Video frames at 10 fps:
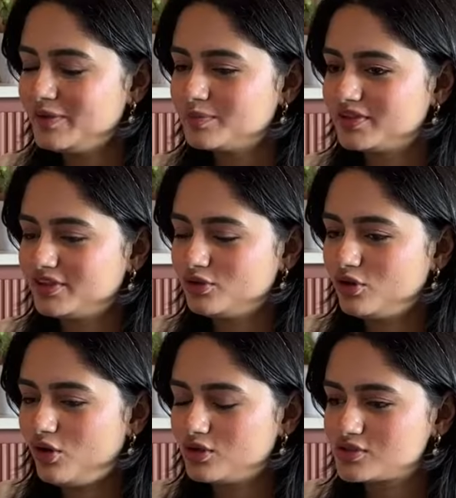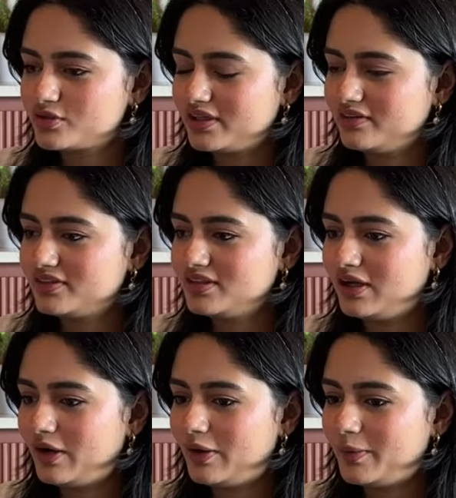But you know, also even
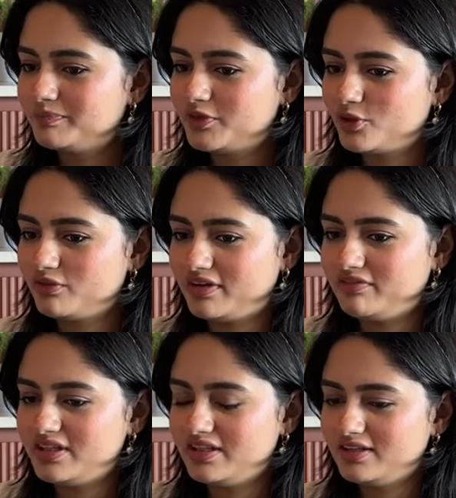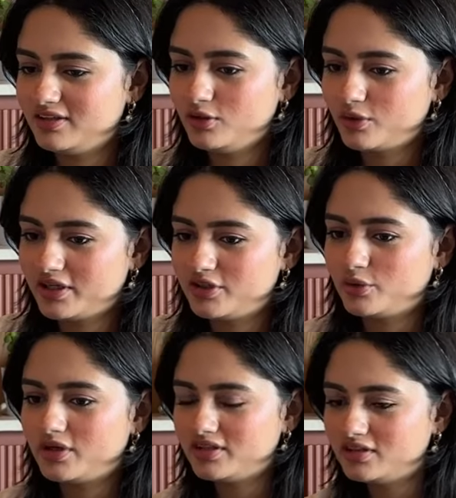uh, you know when we look at
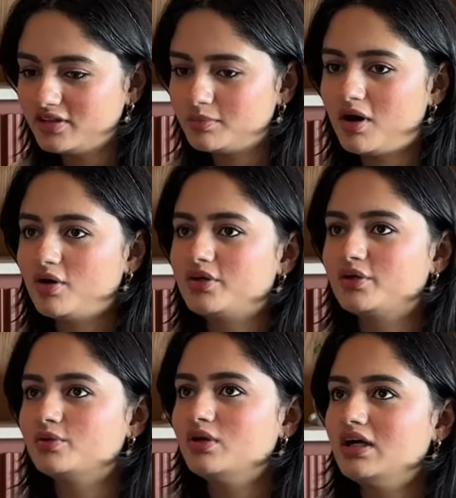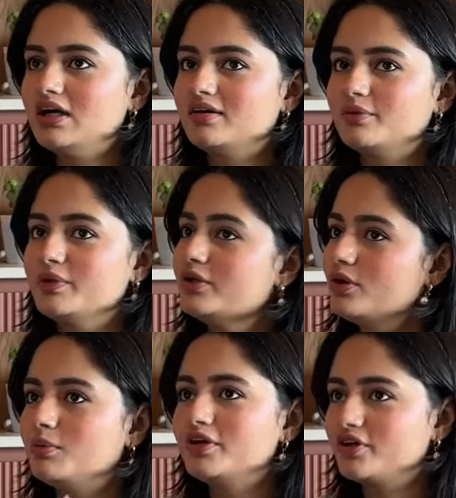your hear about you, we
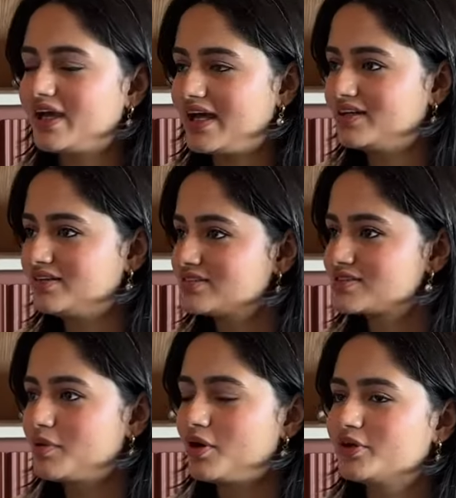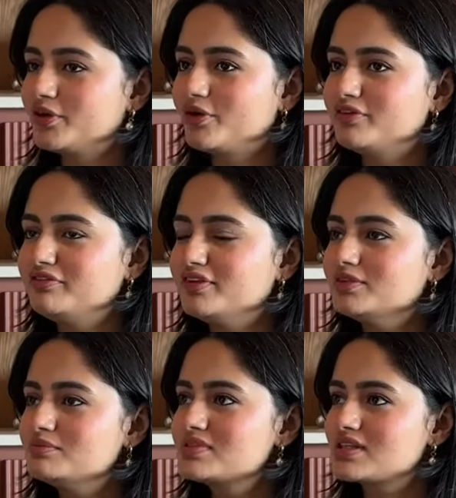know about your characters, about your
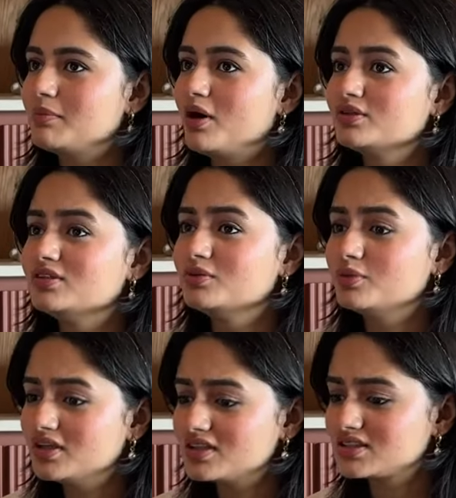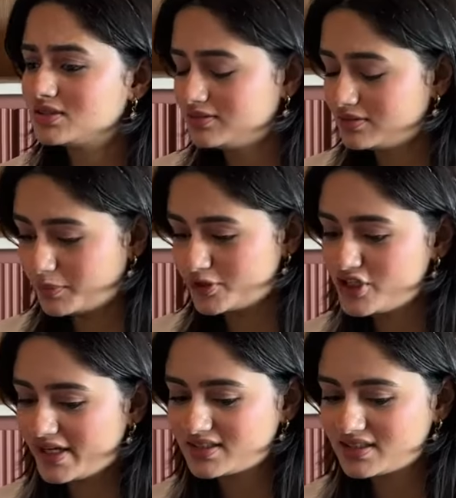films, about the works, the
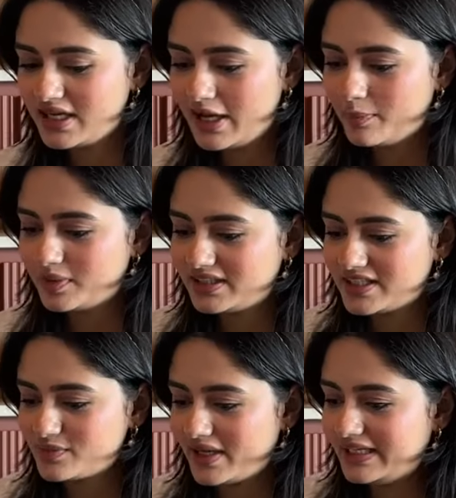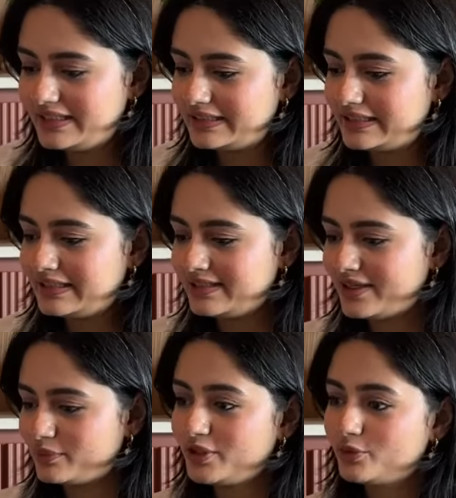projects. But there's very little
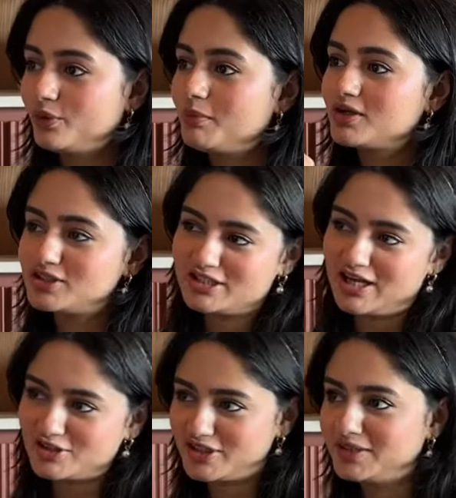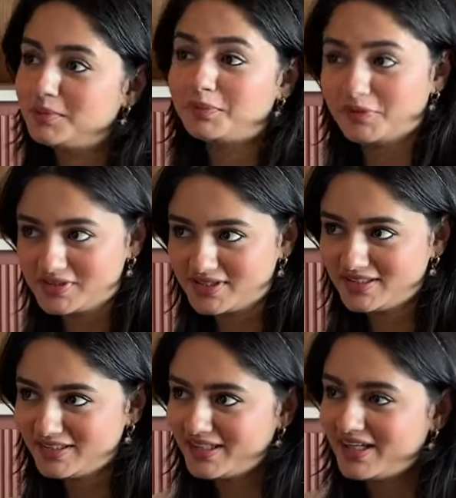that we know about Sonakshi, the
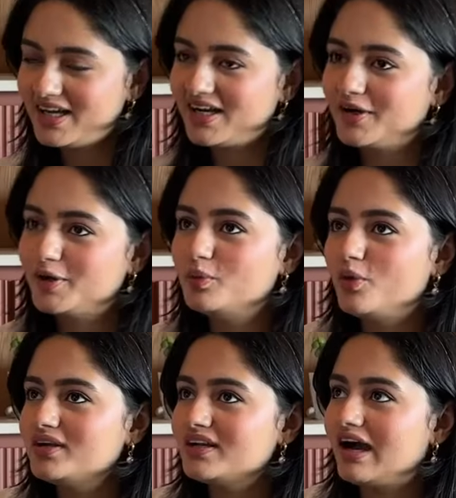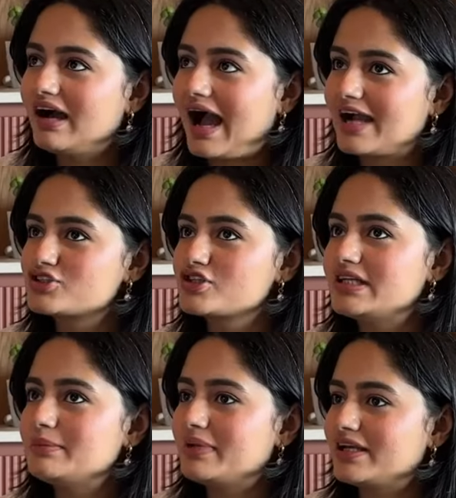person. Mm. Uh, what
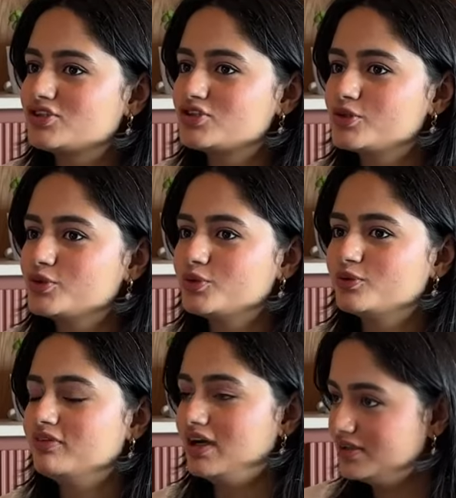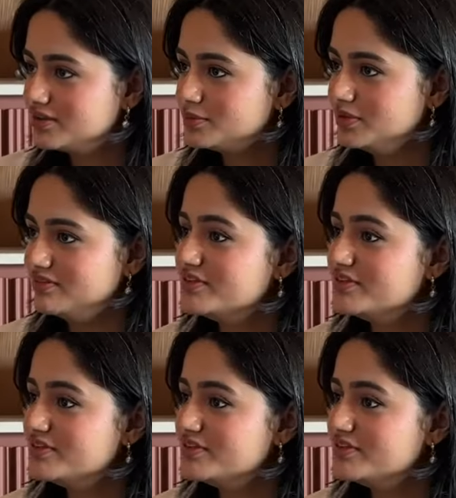actually makes you vulnerable?